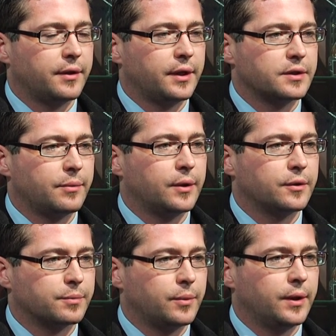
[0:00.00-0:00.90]
I think he's away to
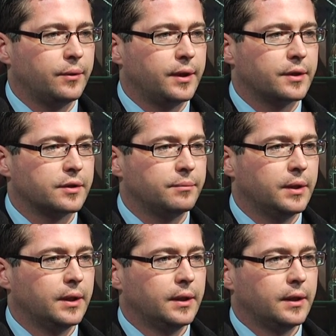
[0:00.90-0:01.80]
hospital now to get
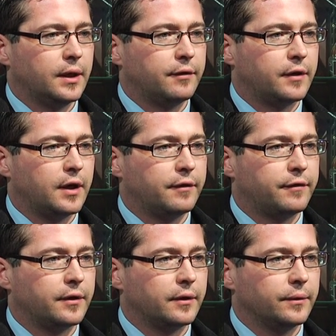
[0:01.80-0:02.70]
a
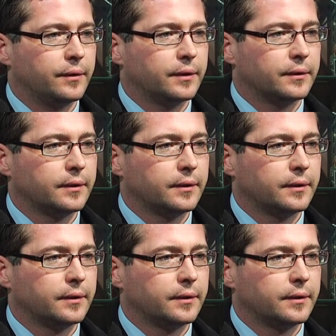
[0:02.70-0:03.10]
further look.